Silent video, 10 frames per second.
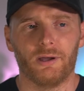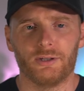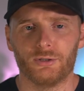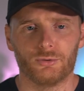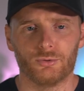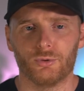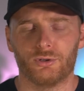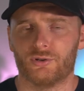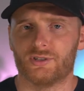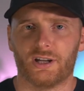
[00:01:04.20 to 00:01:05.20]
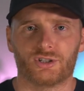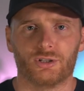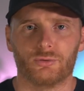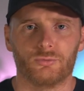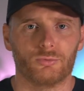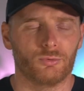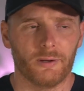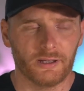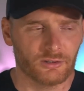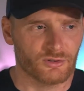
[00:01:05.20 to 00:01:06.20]
I need to do a transaction, to
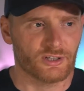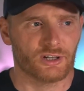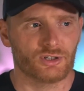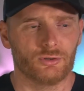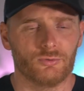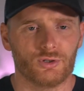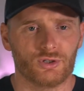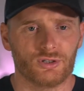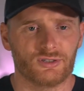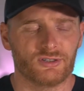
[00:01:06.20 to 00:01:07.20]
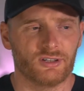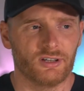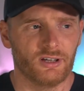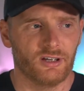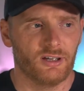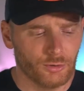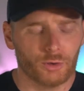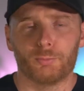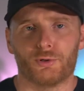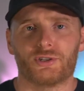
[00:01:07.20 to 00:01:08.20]
make a transaction which is
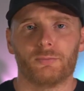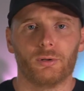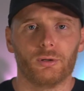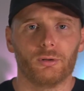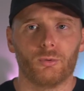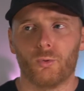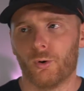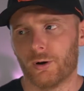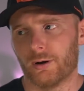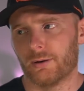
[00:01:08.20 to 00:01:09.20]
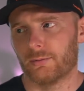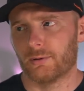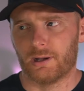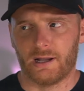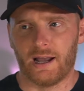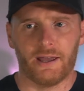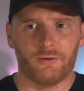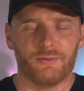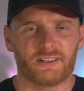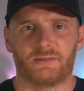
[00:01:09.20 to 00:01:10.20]
not possible or kind
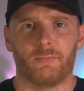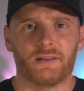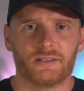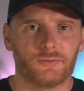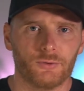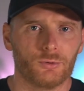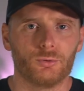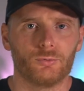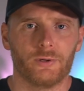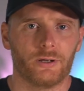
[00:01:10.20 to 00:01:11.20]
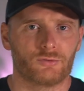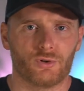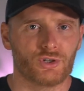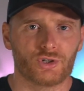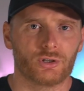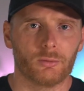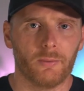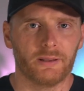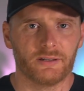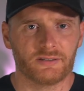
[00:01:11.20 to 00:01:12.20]
of expensive to do via traditional
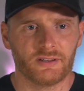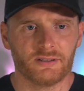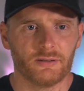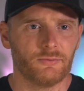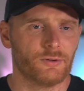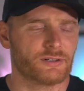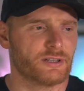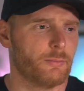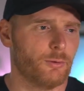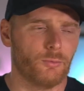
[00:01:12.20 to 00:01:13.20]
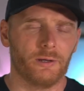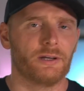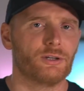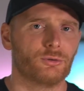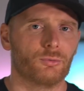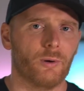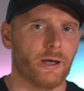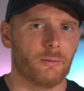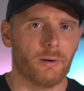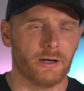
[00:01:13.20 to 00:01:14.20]
banking system. For example, when I need to
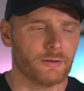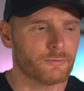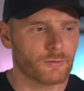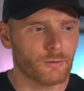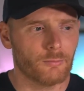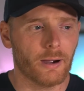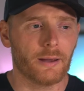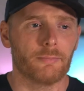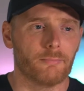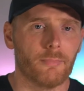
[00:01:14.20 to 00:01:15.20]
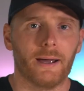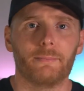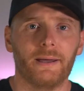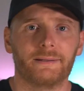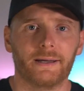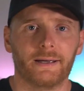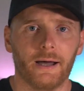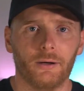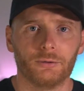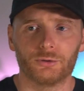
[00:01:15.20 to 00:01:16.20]
wire money from my bank
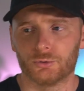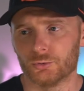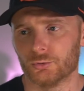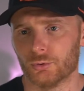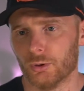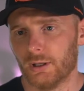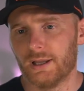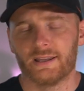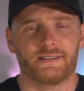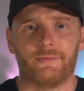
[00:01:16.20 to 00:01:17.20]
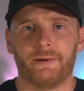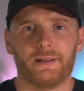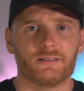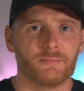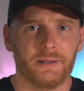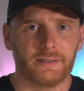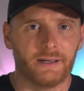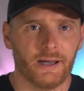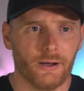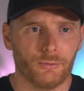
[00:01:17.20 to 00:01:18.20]
account to someone else's bank
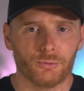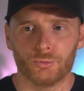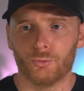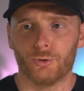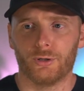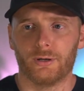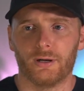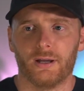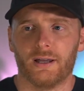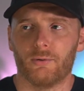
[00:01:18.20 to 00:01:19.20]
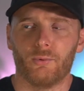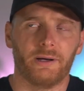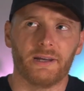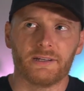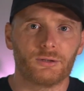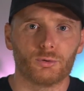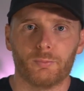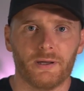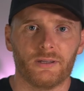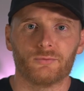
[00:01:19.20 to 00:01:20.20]
account, or when I need to
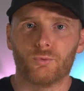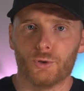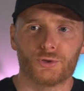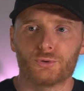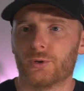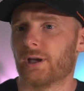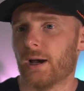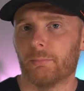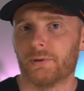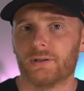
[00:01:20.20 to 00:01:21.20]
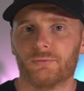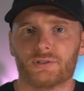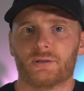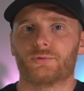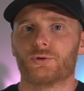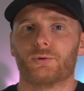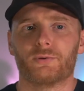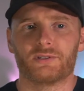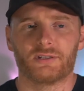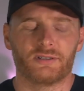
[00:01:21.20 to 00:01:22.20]
pay invoice to a company for some
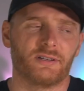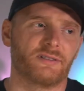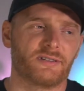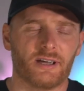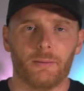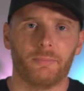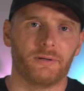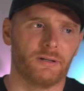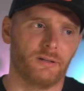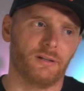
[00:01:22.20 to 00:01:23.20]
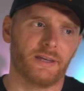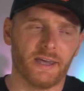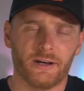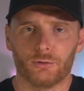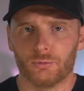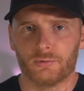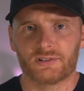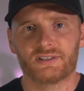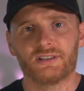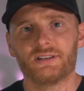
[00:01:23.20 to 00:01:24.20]
services and this company located
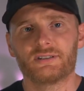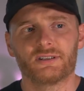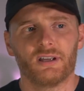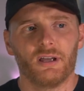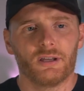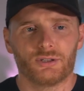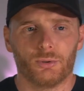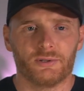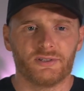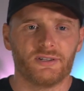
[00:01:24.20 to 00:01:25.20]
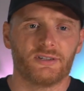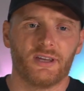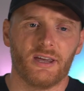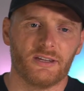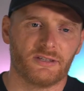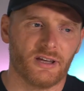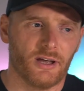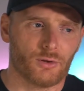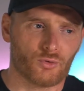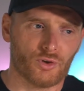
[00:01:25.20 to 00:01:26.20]
overseas. So in this case,
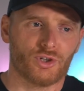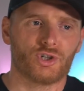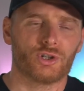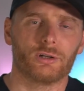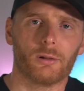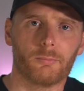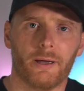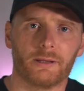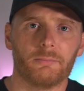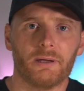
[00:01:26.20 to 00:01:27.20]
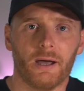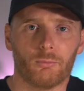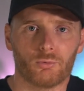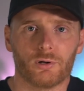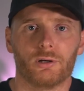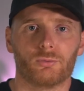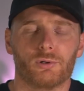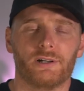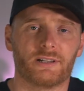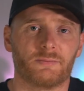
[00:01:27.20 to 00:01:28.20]
traditional bank become
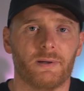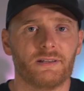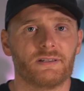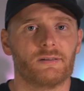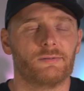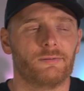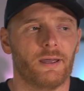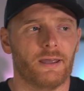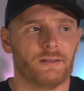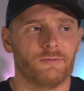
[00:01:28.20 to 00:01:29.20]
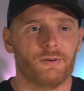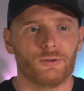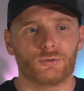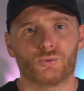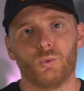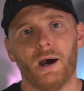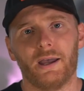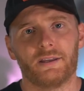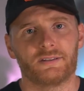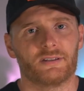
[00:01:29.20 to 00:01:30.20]
really expensive, and if I use
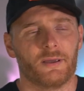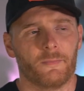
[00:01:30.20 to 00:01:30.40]
Wise,